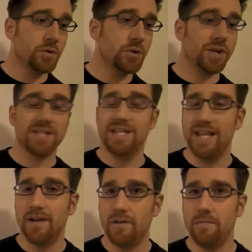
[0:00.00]
Google has
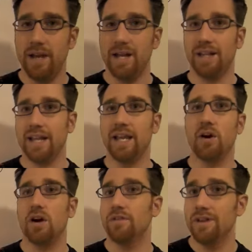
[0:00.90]
never made a link
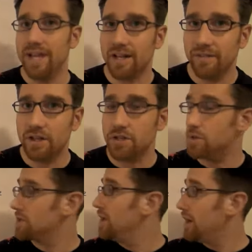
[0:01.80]
offer negative link
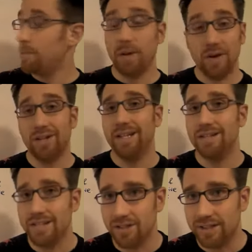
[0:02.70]
juice, apparently
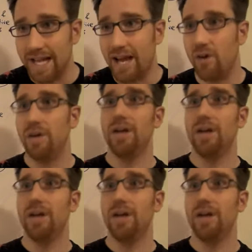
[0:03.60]
until now.